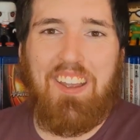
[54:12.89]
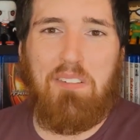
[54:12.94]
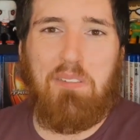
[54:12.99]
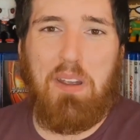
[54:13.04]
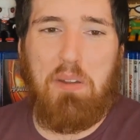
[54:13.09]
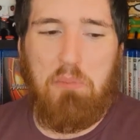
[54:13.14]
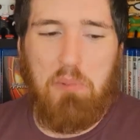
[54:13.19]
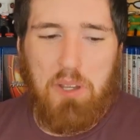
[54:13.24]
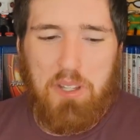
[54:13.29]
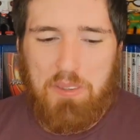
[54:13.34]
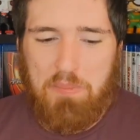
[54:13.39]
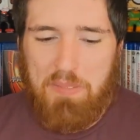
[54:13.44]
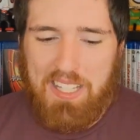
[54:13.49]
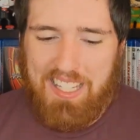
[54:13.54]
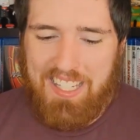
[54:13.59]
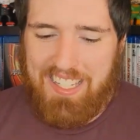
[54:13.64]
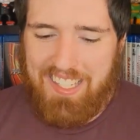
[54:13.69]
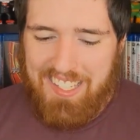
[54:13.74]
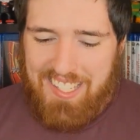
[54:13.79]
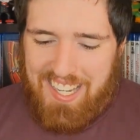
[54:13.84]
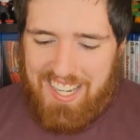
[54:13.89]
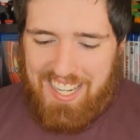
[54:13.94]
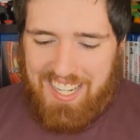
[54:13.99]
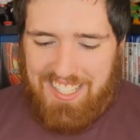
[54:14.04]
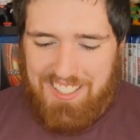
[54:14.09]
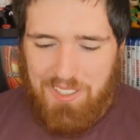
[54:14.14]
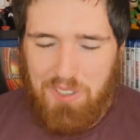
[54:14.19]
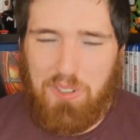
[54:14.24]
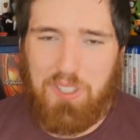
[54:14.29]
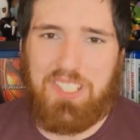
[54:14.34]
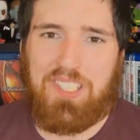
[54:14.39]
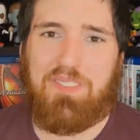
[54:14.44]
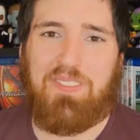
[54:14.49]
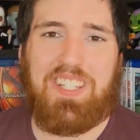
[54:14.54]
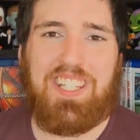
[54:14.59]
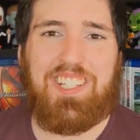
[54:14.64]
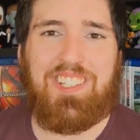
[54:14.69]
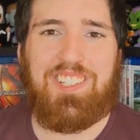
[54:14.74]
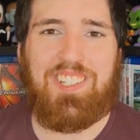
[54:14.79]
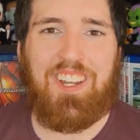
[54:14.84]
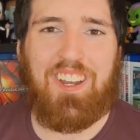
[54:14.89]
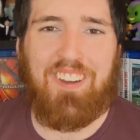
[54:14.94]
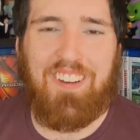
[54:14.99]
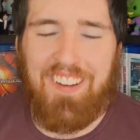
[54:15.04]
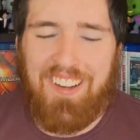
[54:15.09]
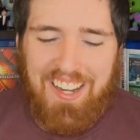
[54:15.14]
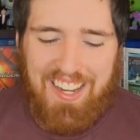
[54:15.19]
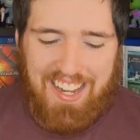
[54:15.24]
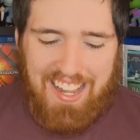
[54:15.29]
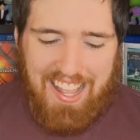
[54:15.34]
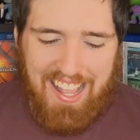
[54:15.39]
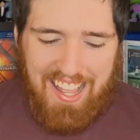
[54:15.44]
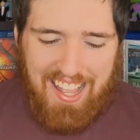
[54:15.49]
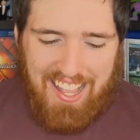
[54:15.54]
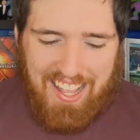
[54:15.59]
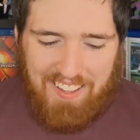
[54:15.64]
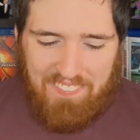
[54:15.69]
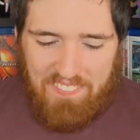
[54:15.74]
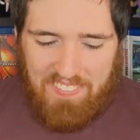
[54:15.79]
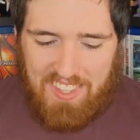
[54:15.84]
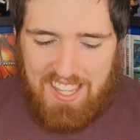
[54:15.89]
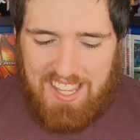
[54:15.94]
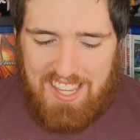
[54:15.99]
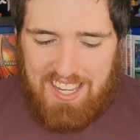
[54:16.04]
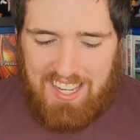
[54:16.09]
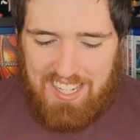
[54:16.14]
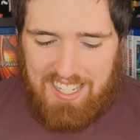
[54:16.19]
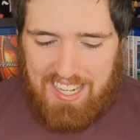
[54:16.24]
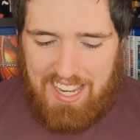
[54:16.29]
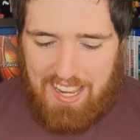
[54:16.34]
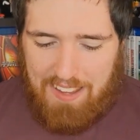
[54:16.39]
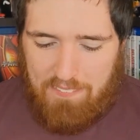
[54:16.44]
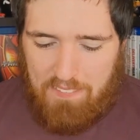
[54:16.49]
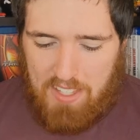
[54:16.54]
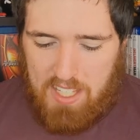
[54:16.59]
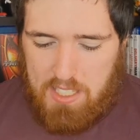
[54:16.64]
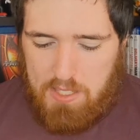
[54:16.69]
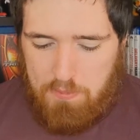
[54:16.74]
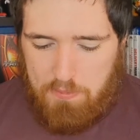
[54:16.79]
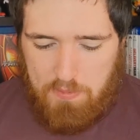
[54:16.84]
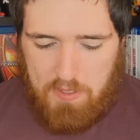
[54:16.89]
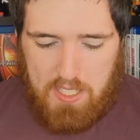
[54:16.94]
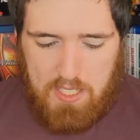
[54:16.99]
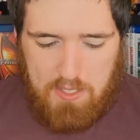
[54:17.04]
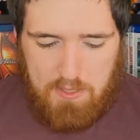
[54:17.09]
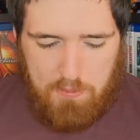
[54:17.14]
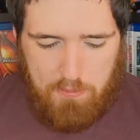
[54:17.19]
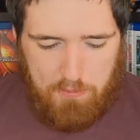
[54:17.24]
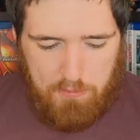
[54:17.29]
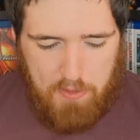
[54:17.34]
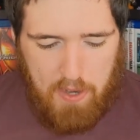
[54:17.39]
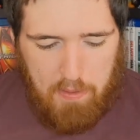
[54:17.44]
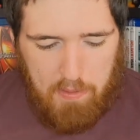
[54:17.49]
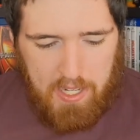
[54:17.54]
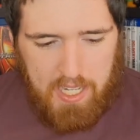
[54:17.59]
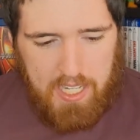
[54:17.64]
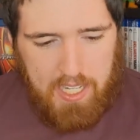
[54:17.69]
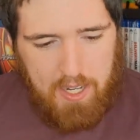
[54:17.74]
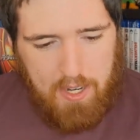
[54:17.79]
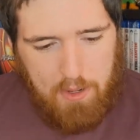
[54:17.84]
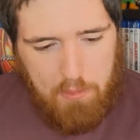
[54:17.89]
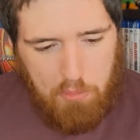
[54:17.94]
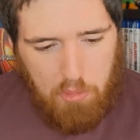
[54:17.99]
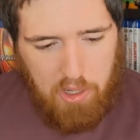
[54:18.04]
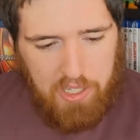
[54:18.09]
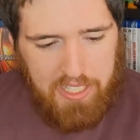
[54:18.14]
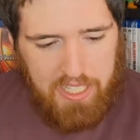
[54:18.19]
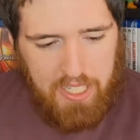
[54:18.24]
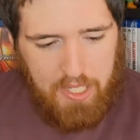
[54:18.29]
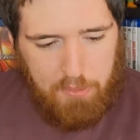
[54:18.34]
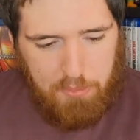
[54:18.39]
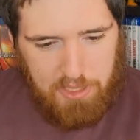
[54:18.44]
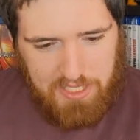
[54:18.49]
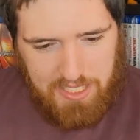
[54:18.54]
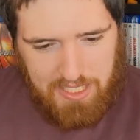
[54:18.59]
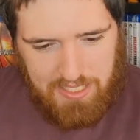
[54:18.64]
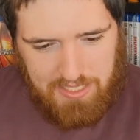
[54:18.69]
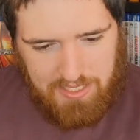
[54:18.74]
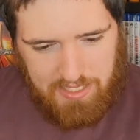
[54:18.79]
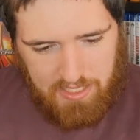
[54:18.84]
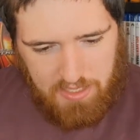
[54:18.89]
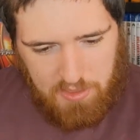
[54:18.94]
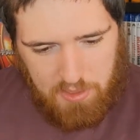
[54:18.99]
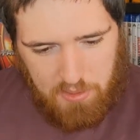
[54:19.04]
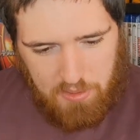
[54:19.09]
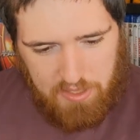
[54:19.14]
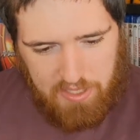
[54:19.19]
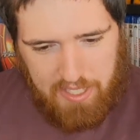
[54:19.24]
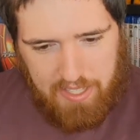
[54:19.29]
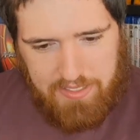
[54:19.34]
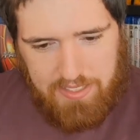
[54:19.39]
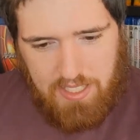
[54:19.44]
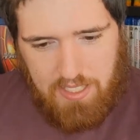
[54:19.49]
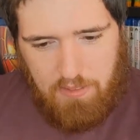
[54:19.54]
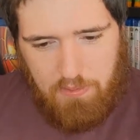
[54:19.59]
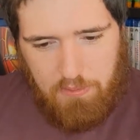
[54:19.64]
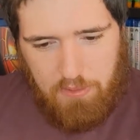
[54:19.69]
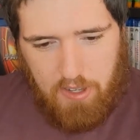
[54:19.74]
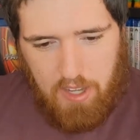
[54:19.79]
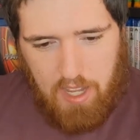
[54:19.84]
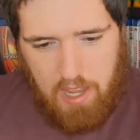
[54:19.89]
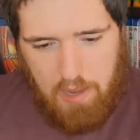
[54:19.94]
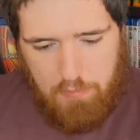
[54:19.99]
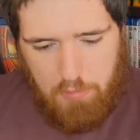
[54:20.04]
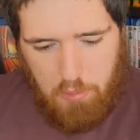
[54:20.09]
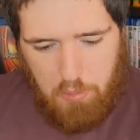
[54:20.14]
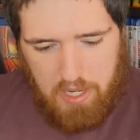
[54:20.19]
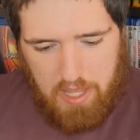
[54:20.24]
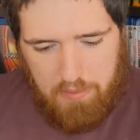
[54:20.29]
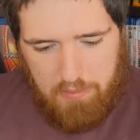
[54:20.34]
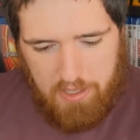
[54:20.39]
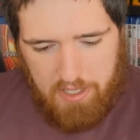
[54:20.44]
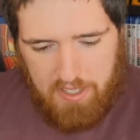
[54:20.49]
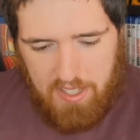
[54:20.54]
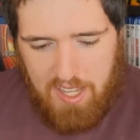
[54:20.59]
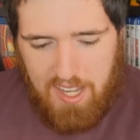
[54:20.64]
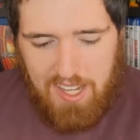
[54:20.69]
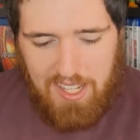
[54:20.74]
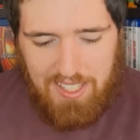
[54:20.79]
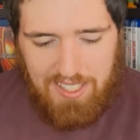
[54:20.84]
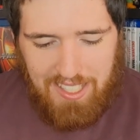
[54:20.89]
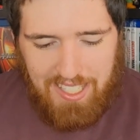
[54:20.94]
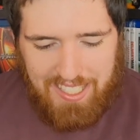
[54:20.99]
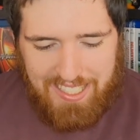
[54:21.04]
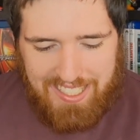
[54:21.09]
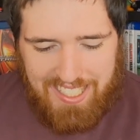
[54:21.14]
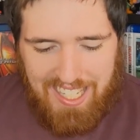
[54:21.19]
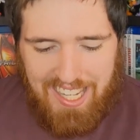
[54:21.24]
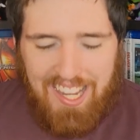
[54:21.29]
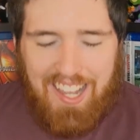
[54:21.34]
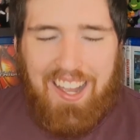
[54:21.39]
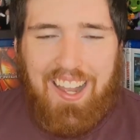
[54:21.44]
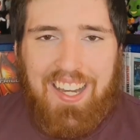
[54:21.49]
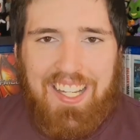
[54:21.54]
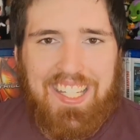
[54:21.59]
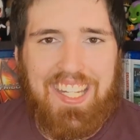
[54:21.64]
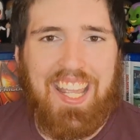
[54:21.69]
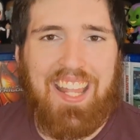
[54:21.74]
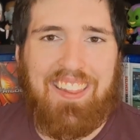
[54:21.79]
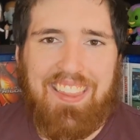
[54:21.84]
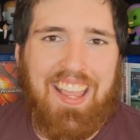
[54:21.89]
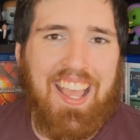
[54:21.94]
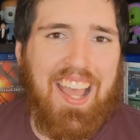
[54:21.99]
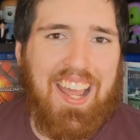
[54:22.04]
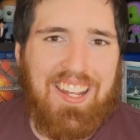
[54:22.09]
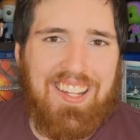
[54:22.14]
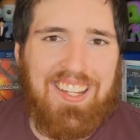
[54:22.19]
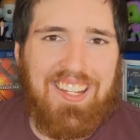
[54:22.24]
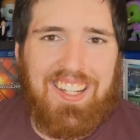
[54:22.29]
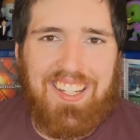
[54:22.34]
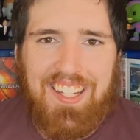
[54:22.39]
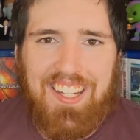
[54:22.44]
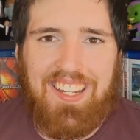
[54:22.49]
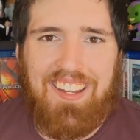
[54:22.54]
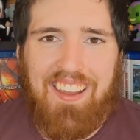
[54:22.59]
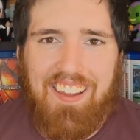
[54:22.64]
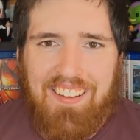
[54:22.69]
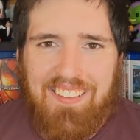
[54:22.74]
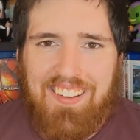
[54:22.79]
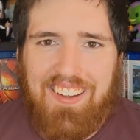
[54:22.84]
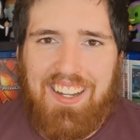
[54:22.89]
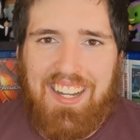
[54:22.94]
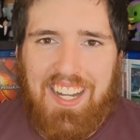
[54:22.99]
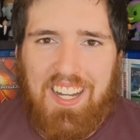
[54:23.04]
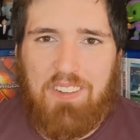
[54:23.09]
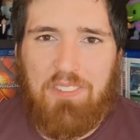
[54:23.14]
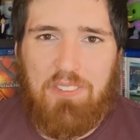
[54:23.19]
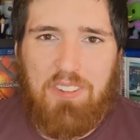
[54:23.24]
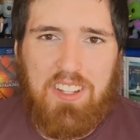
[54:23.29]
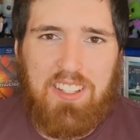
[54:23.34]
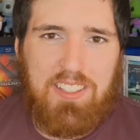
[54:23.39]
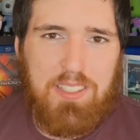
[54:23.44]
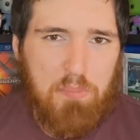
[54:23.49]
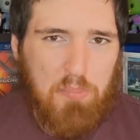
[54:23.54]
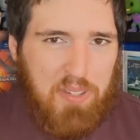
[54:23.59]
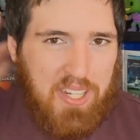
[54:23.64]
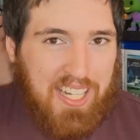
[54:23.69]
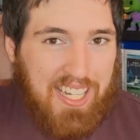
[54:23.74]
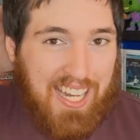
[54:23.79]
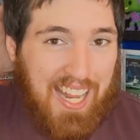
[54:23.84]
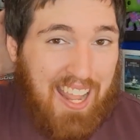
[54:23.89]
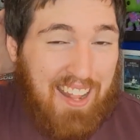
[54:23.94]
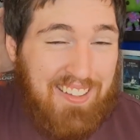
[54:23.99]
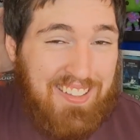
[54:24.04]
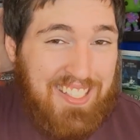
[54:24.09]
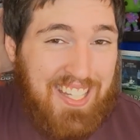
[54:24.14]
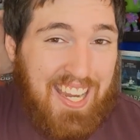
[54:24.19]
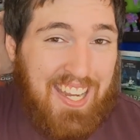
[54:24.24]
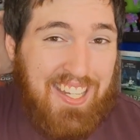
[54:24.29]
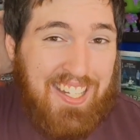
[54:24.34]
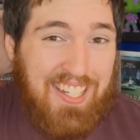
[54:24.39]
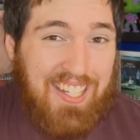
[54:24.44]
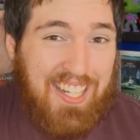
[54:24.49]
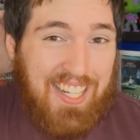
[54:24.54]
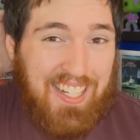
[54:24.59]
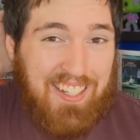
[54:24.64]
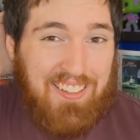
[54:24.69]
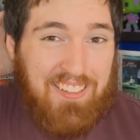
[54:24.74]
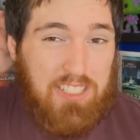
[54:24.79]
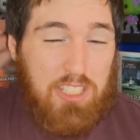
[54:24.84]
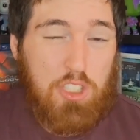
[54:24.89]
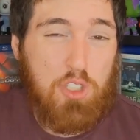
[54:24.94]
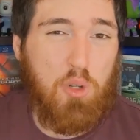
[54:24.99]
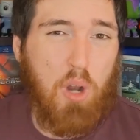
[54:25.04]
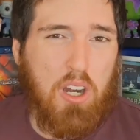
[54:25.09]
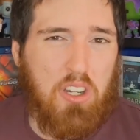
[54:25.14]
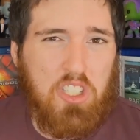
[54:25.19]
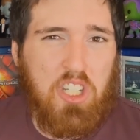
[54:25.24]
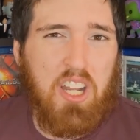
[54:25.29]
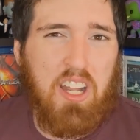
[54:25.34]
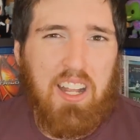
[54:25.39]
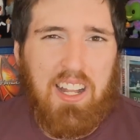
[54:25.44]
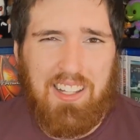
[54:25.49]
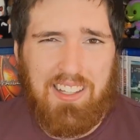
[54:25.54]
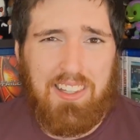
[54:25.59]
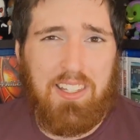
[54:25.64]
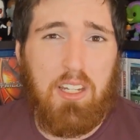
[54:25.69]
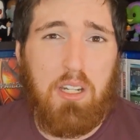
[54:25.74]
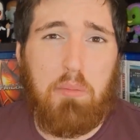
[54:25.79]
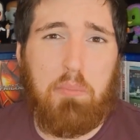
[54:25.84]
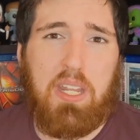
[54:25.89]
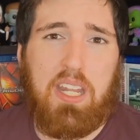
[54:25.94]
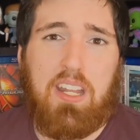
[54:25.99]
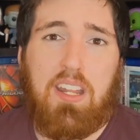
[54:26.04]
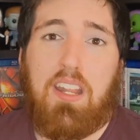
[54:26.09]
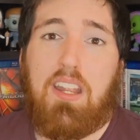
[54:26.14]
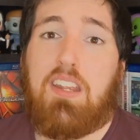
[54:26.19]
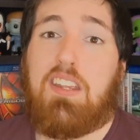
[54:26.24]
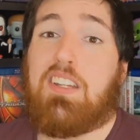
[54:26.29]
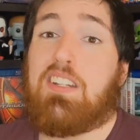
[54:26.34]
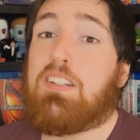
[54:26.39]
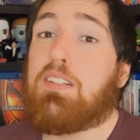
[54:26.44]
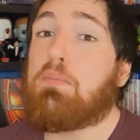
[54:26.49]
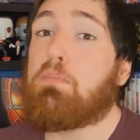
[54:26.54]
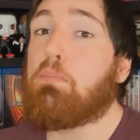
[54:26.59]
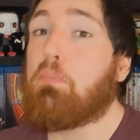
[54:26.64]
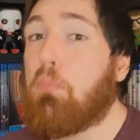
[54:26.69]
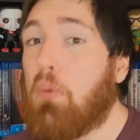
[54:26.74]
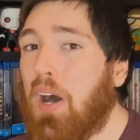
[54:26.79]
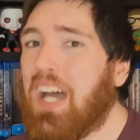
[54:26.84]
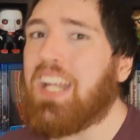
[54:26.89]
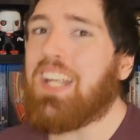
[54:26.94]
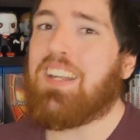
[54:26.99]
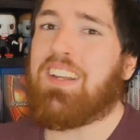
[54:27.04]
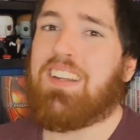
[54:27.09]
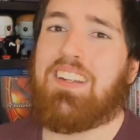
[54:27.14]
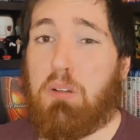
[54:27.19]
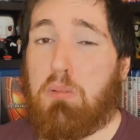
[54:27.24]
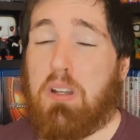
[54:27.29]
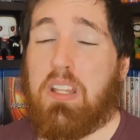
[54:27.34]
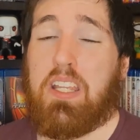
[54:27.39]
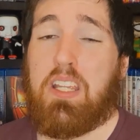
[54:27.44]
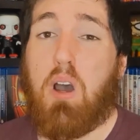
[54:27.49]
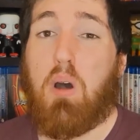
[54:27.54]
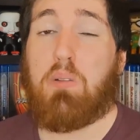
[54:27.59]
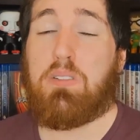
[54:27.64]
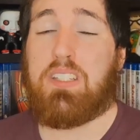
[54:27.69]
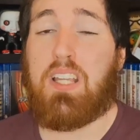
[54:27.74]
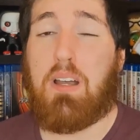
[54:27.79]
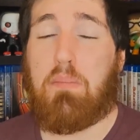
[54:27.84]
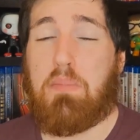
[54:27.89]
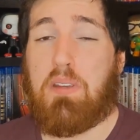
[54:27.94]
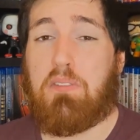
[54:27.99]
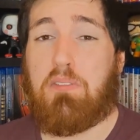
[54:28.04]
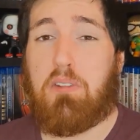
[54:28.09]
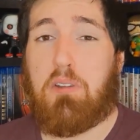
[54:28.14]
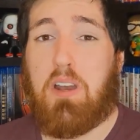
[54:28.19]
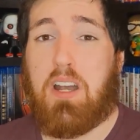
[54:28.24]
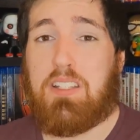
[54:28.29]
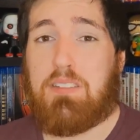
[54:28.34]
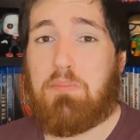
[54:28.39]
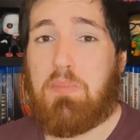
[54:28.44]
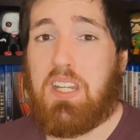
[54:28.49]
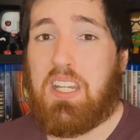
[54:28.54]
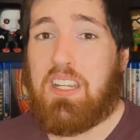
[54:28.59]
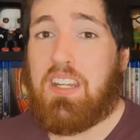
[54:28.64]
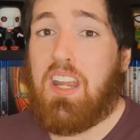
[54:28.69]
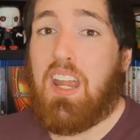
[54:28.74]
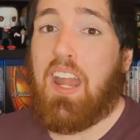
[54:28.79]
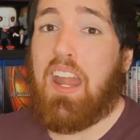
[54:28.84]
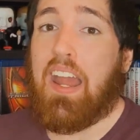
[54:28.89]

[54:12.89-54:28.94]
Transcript: Wentworth Miller is awesome in this show. Yeah, it's very... What year was this? Like 2005 or whatever? Like, I get that. You know, it feels a bit outdated in the structure, a little bit. But it really holds up, if you ask me.